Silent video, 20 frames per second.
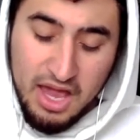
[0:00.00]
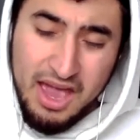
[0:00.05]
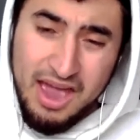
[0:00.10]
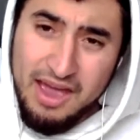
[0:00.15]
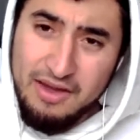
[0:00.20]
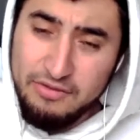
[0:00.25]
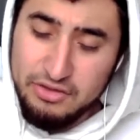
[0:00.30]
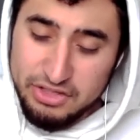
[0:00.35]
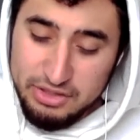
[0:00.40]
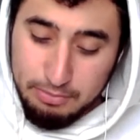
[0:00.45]

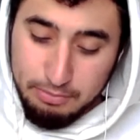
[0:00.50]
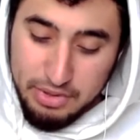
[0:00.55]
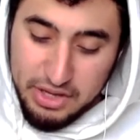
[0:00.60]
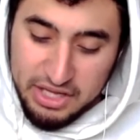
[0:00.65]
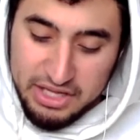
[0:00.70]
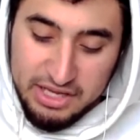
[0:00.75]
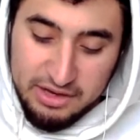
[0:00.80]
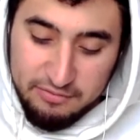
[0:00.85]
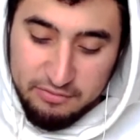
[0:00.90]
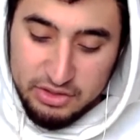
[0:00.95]
There's a
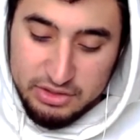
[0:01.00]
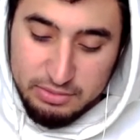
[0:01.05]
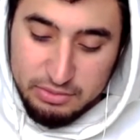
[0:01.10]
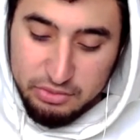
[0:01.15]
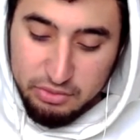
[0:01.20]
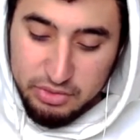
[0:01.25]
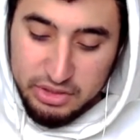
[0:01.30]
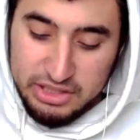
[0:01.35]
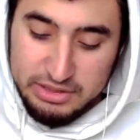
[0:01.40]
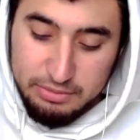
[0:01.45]
big difference
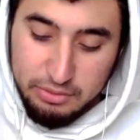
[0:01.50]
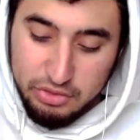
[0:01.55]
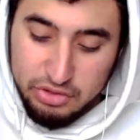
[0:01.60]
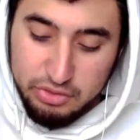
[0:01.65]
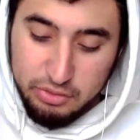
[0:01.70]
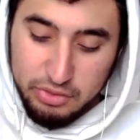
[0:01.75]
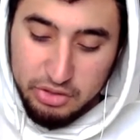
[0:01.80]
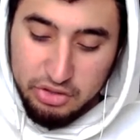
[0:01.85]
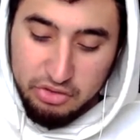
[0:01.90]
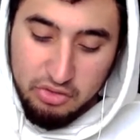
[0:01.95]
between the experience you
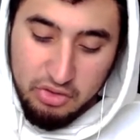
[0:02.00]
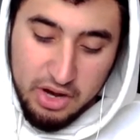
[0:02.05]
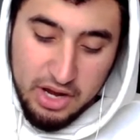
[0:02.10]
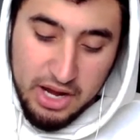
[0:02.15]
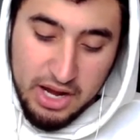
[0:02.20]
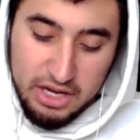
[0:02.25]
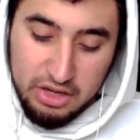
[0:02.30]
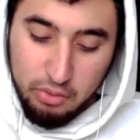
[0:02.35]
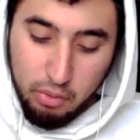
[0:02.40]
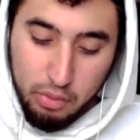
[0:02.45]
want to create
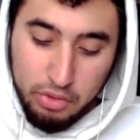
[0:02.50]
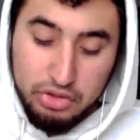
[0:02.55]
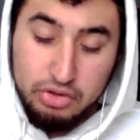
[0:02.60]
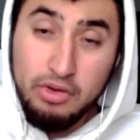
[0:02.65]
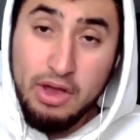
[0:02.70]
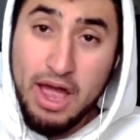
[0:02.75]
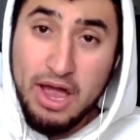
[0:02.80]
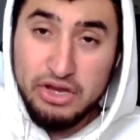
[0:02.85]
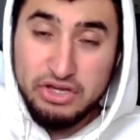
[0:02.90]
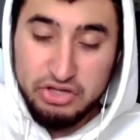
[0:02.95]
and the one
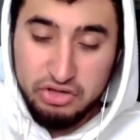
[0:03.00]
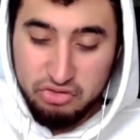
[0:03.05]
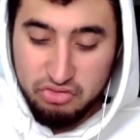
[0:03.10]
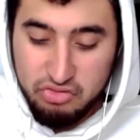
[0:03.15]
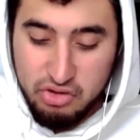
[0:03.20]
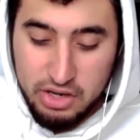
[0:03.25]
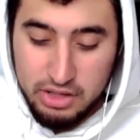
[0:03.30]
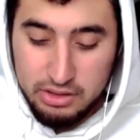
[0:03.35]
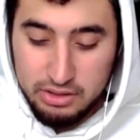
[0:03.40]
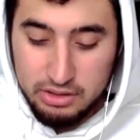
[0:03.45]
you're actually
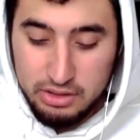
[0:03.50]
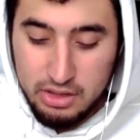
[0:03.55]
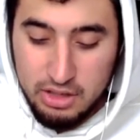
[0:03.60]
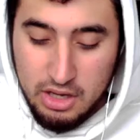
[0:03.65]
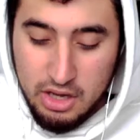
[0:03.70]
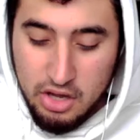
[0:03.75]
creating.